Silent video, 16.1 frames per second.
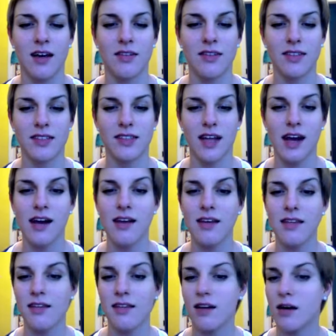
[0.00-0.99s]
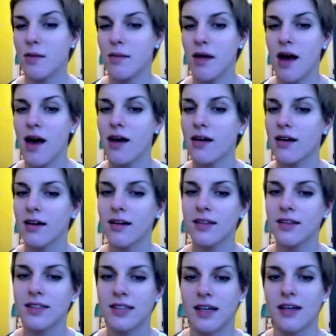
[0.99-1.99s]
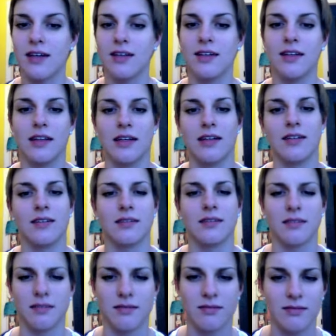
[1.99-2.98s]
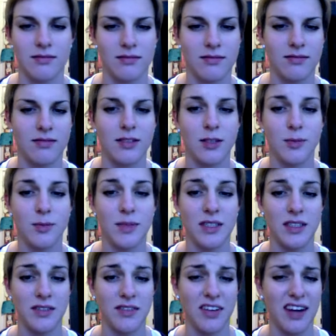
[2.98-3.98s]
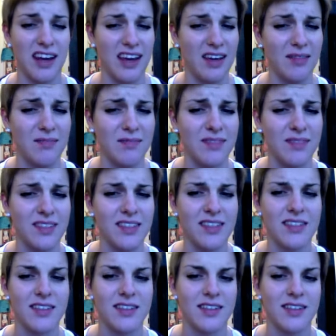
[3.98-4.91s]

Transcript: decided that I'm not gonna say like specific names.